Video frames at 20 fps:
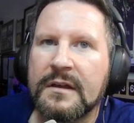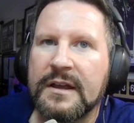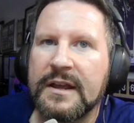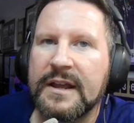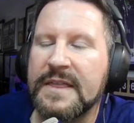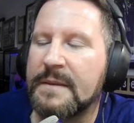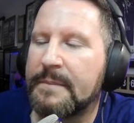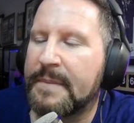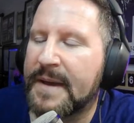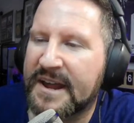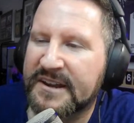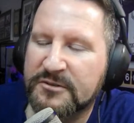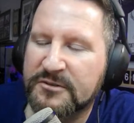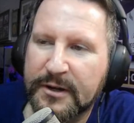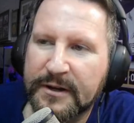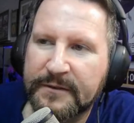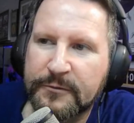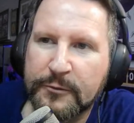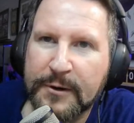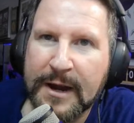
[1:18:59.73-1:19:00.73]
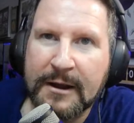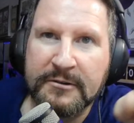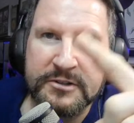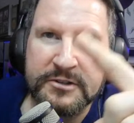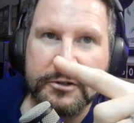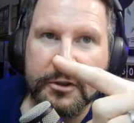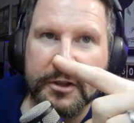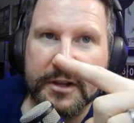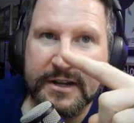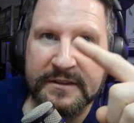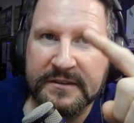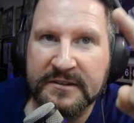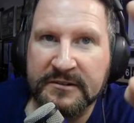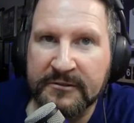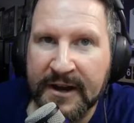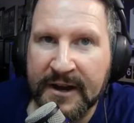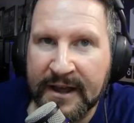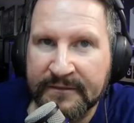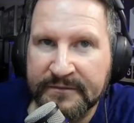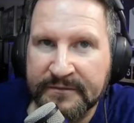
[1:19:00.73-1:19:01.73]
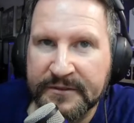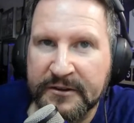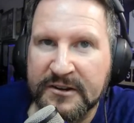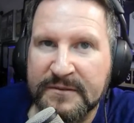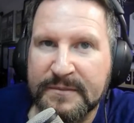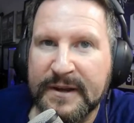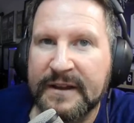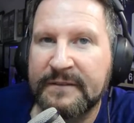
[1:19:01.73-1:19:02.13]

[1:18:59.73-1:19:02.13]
In the past 24 hours, you're looking at this graph, there has been a